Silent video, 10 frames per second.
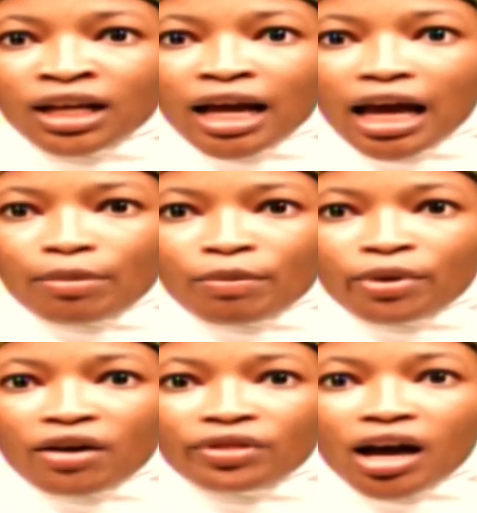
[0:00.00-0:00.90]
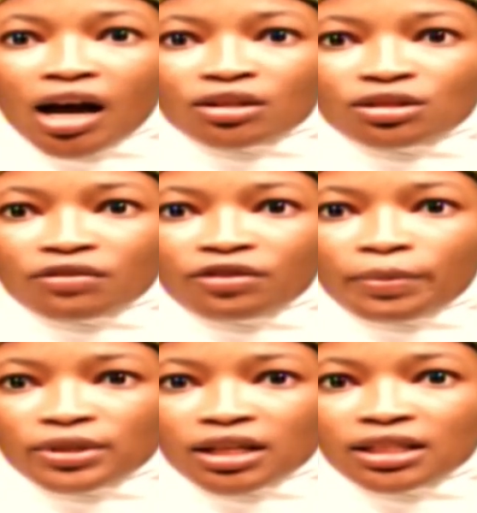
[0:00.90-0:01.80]
A member of the House of
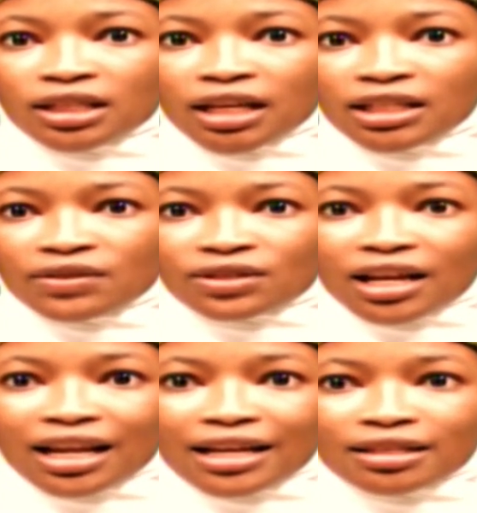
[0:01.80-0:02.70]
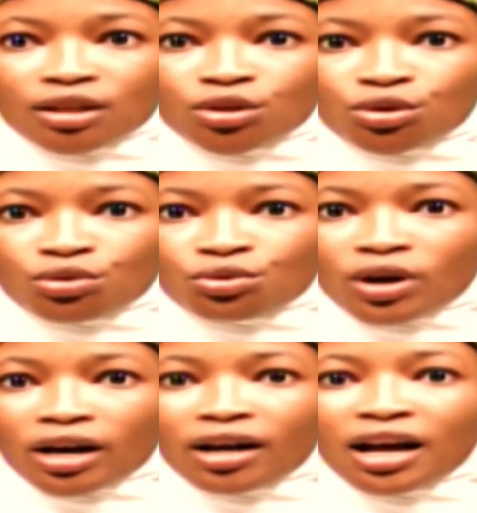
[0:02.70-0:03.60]
Representatives, Alhassan
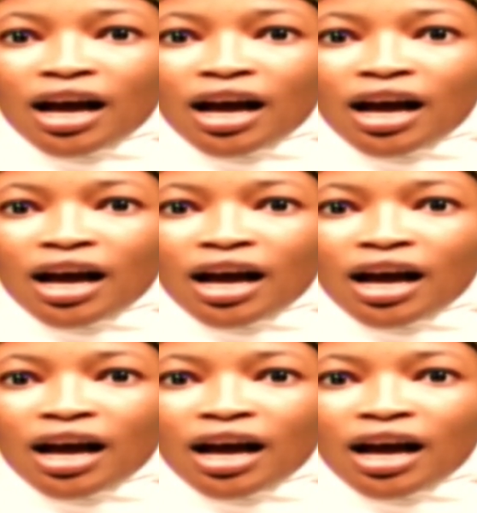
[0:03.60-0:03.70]
Doguwa,